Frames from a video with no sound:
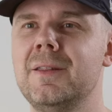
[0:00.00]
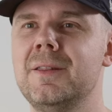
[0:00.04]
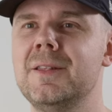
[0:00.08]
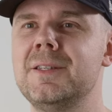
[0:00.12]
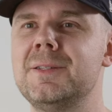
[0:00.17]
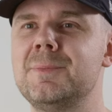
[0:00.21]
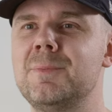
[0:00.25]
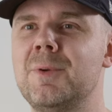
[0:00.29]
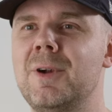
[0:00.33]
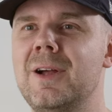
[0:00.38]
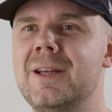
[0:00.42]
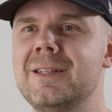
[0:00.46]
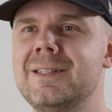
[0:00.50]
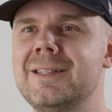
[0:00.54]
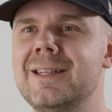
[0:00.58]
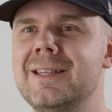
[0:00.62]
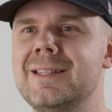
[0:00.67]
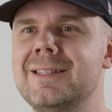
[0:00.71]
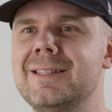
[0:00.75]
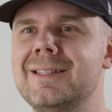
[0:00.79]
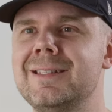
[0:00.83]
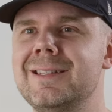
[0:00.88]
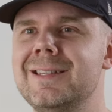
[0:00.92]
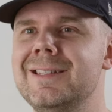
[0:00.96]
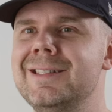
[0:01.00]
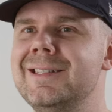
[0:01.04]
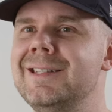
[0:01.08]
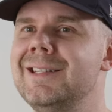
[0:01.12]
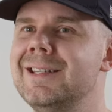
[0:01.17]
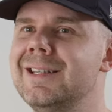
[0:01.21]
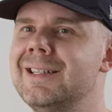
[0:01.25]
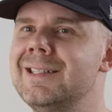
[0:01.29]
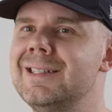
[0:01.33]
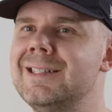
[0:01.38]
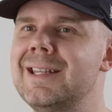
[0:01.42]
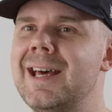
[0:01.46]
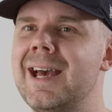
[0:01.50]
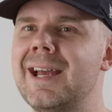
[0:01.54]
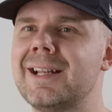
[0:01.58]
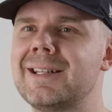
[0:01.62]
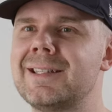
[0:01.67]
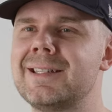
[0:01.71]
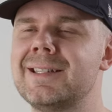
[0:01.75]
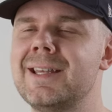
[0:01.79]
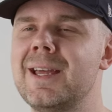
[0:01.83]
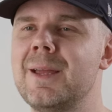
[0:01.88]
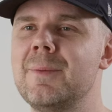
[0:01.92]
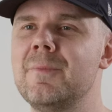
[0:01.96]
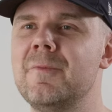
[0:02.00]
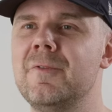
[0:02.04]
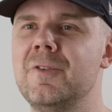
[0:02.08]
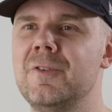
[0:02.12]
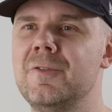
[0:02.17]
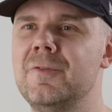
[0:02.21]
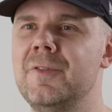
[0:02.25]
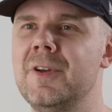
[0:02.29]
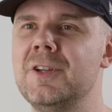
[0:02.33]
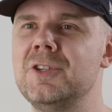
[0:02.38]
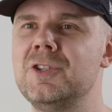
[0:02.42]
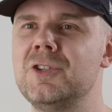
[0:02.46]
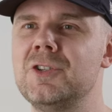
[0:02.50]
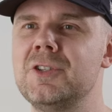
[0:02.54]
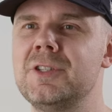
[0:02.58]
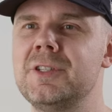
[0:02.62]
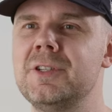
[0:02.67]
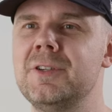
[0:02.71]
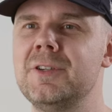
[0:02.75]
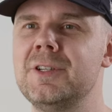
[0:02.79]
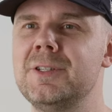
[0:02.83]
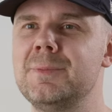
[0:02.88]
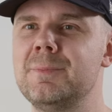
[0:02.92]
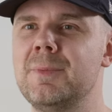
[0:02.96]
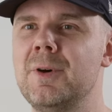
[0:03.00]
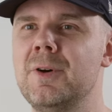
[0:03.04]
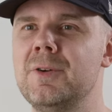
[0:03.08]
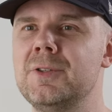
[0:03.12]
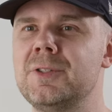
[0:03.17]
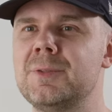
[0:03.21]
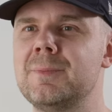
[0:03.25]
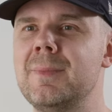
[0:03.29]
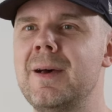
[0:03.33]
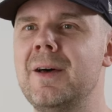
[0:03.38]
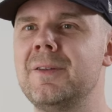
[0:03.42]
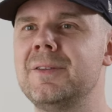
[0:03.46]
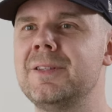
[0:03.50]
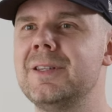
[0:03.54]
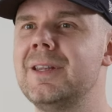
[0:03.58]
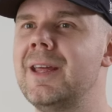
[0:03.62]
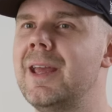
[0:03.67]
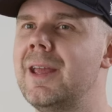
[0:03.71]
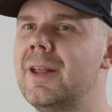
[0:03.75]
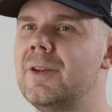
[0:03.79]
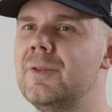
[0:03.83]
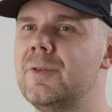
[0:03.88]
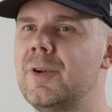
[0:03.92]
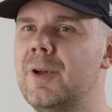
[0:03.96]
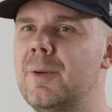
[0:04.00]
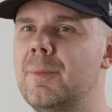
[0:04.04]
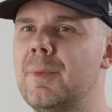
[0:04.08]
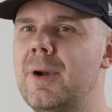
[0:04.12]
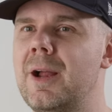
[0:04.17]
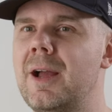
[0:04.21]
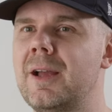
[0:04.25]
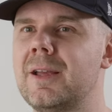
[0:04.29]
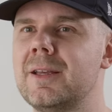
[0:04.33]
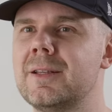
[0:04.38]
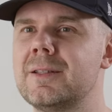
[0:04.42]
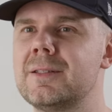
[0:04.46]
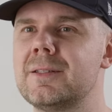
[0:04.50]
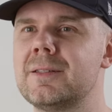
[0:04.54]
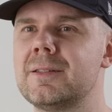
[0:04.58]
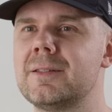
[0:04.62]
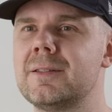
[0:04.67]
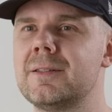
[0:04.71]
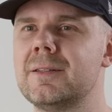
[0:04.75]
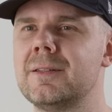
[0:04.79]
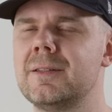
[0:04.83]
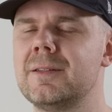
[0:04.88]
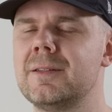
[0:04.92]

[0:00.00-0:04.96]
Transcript: This process is the exact same for Venture Series post mounted handrail brackets.